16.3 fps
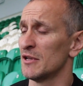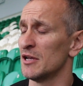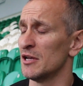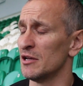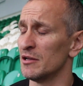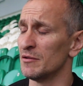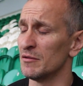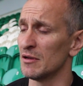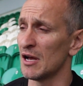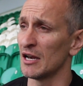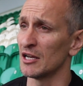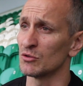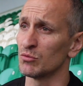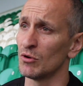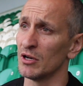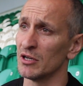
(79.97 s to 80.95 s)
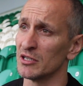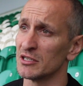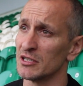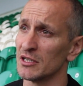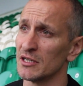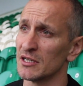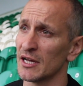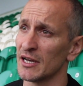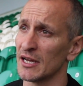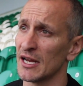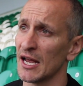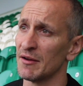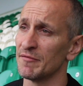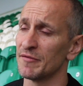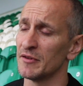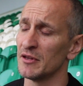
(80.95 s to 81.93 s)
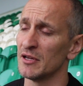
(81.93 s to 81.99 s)
uh, Alex Waller, he's had a
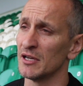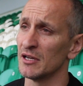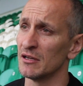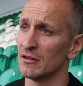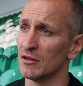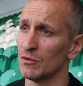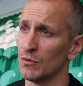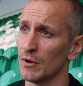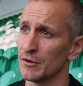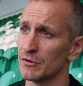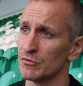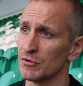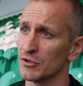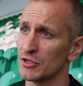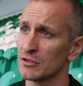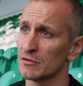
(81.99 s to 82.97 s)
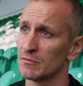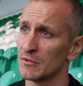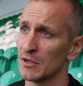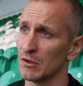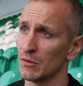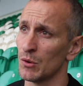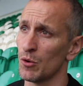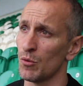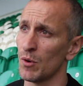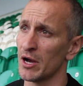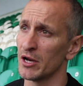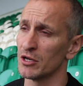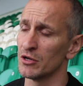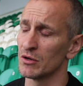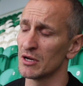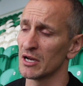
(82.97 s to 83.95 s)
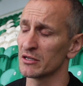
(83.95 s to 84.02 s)
game for the, the Wanderers uh, away at
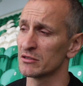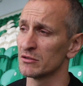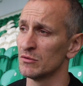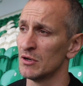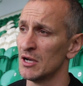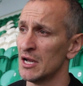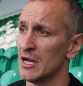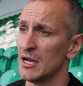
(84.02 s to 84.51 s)
Newcastle.